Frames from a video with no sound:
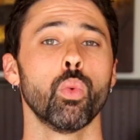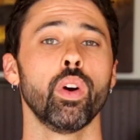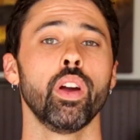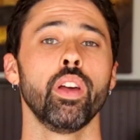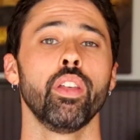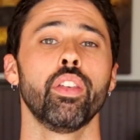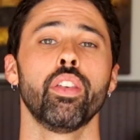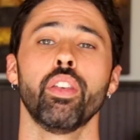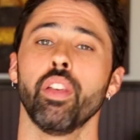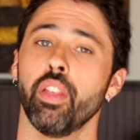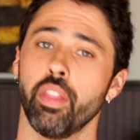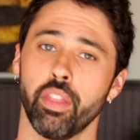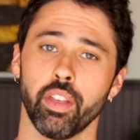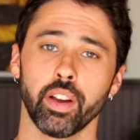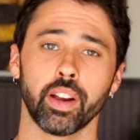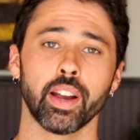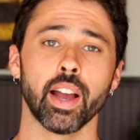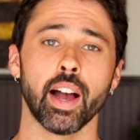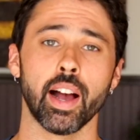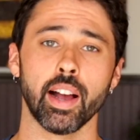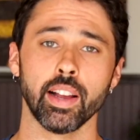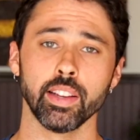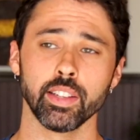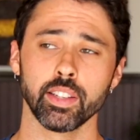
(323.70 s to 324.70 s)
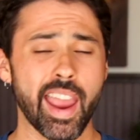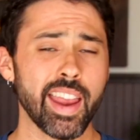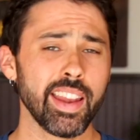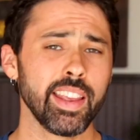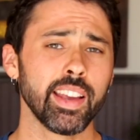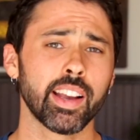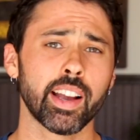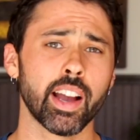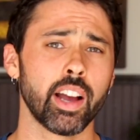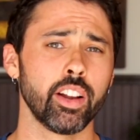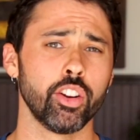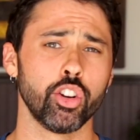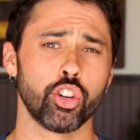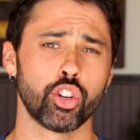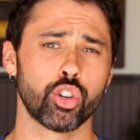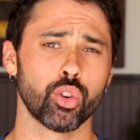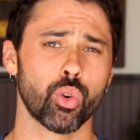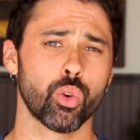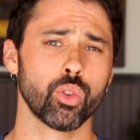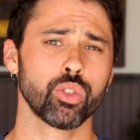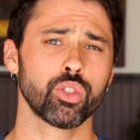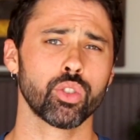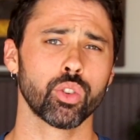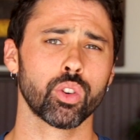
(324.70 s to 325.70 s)
with the guys. Any kind of
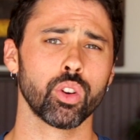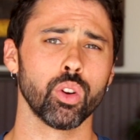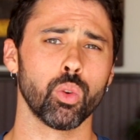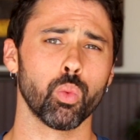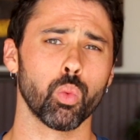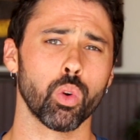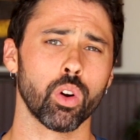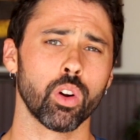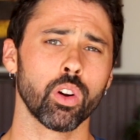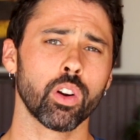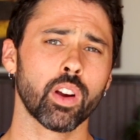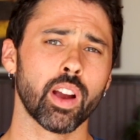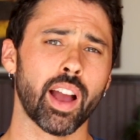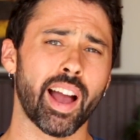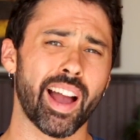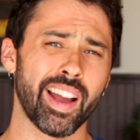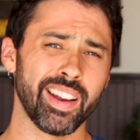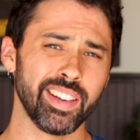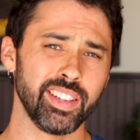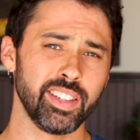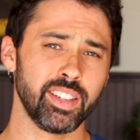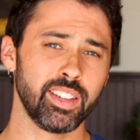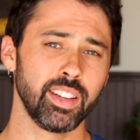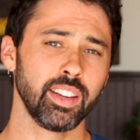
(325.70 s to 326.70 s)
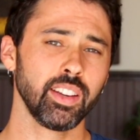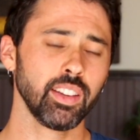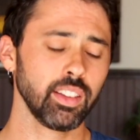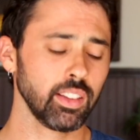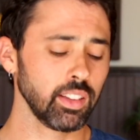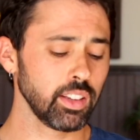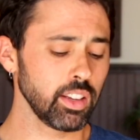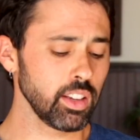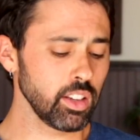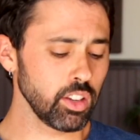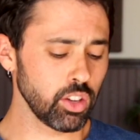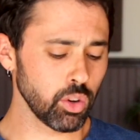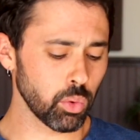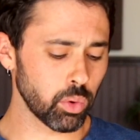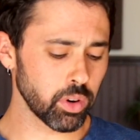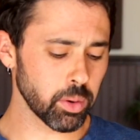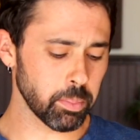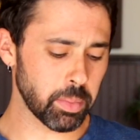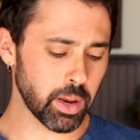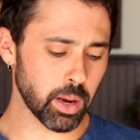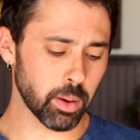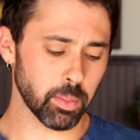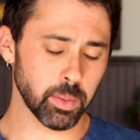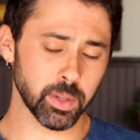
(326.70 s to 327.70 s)
shorts are gonna work. Ideally, you wanna
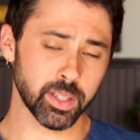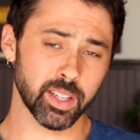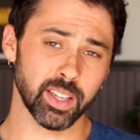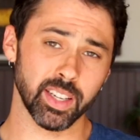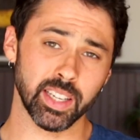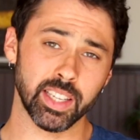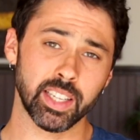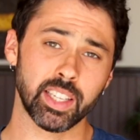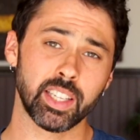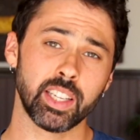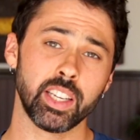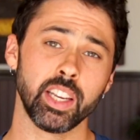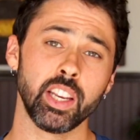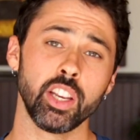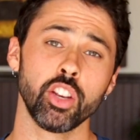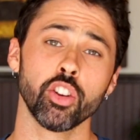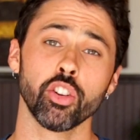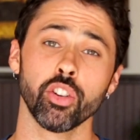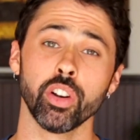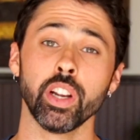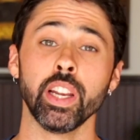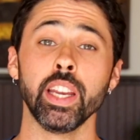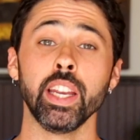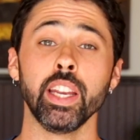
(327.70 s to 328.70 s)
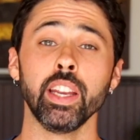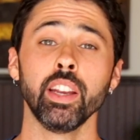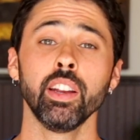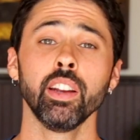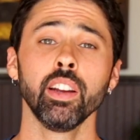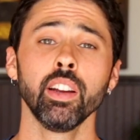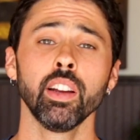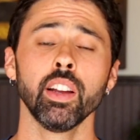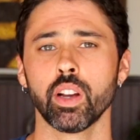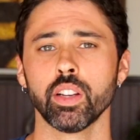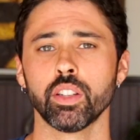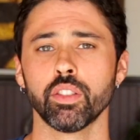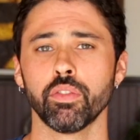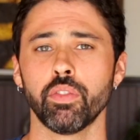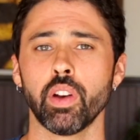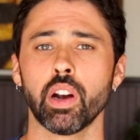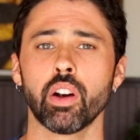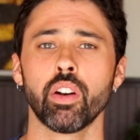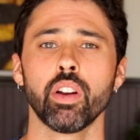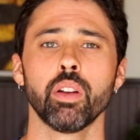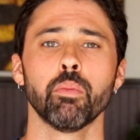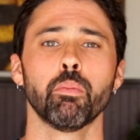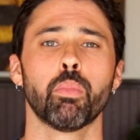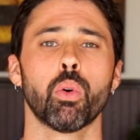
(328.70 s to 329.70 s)
be able to see your knee, but it's
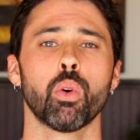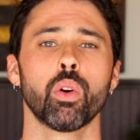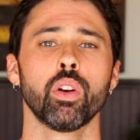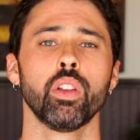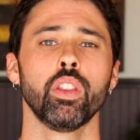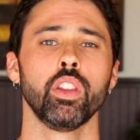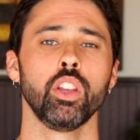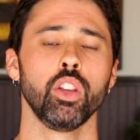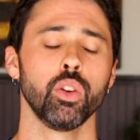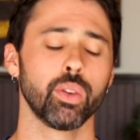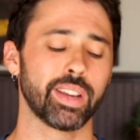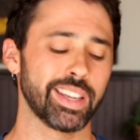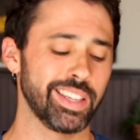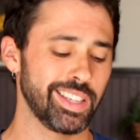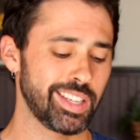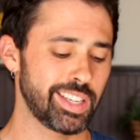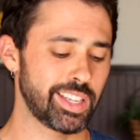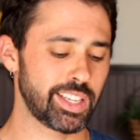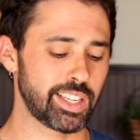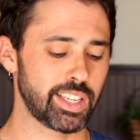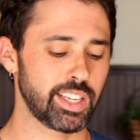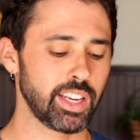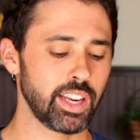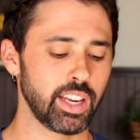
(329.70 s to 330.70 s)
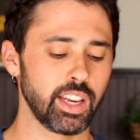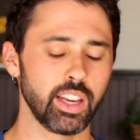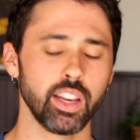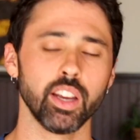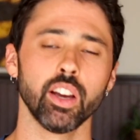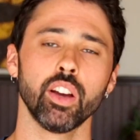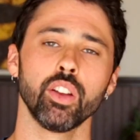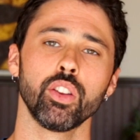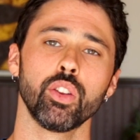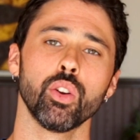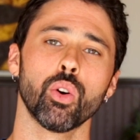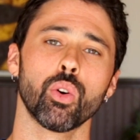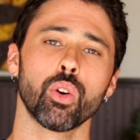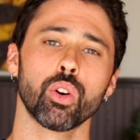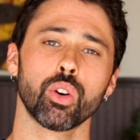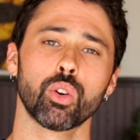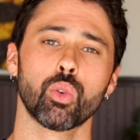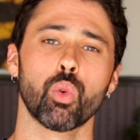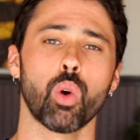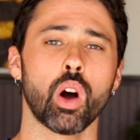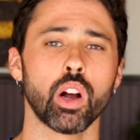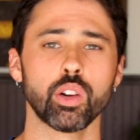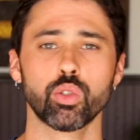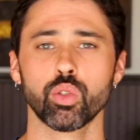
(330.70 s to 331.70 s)
very important that you can see your
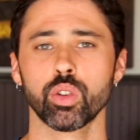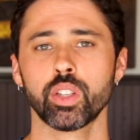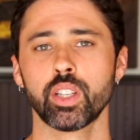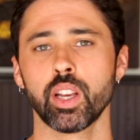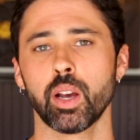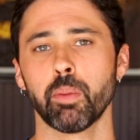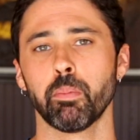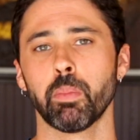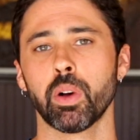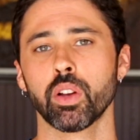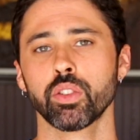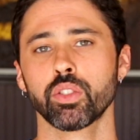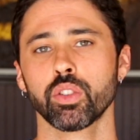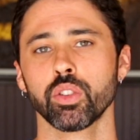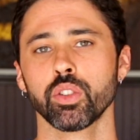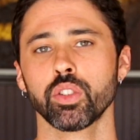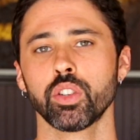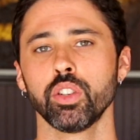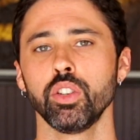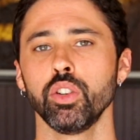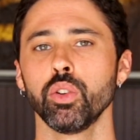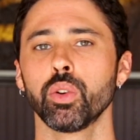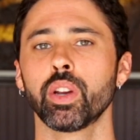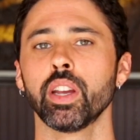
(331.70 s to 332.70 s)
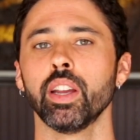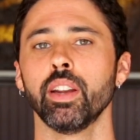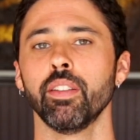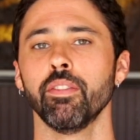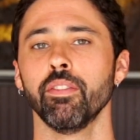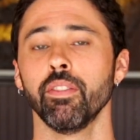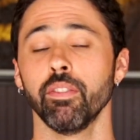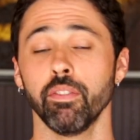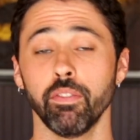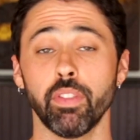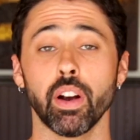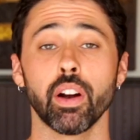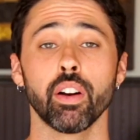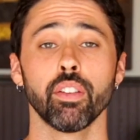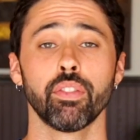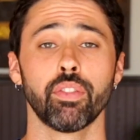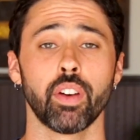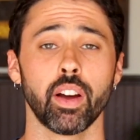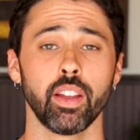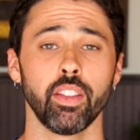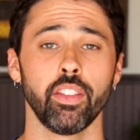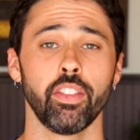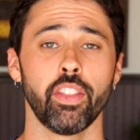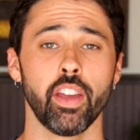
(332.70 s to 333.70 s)
quadricep muscles and you can
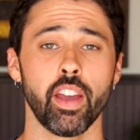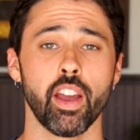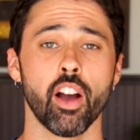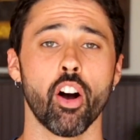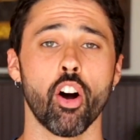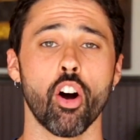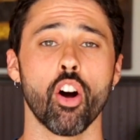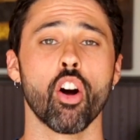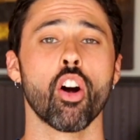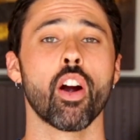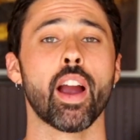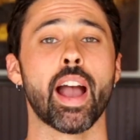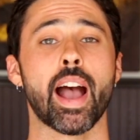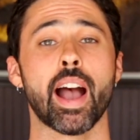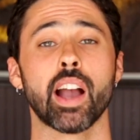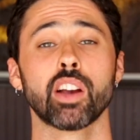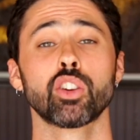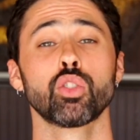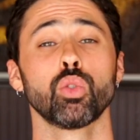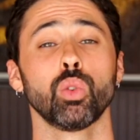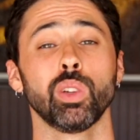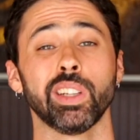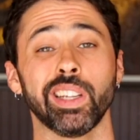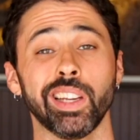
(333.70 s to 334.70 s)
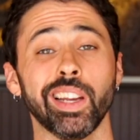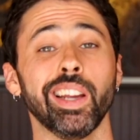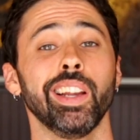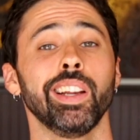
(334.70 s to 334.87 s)
verify that they are actually